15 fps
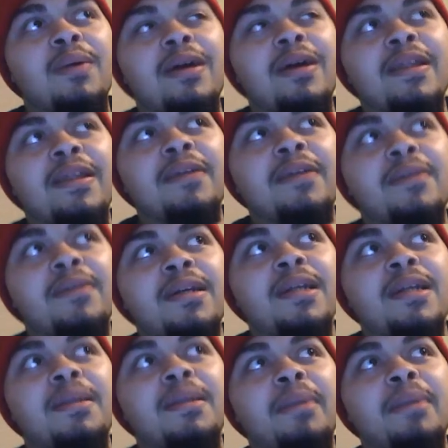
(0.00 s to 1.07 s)
why are they
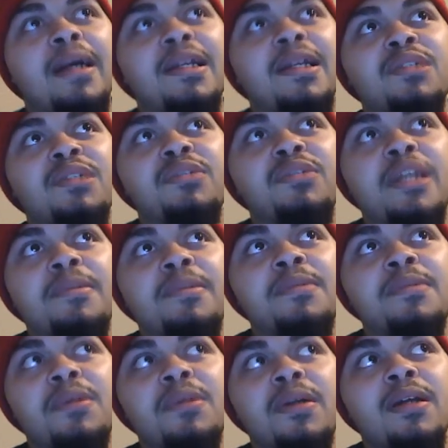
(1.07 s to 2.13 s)
combining two
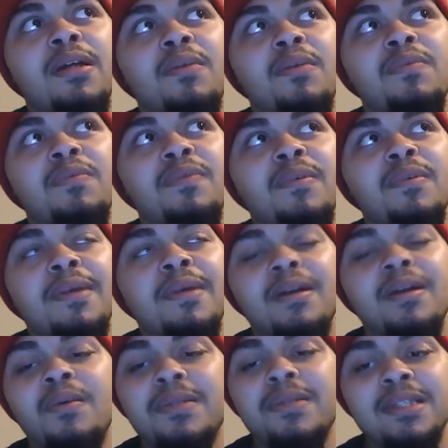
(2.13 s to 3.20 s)
championships already? I don't nobody I
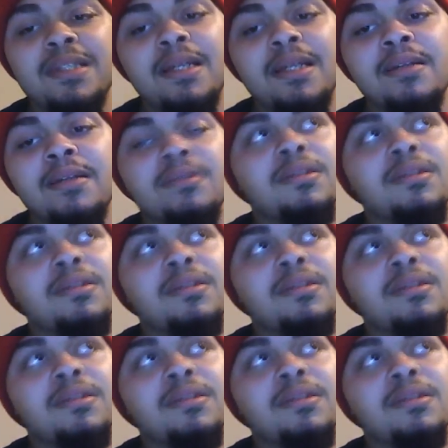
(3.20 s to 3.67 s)
don't want to see that.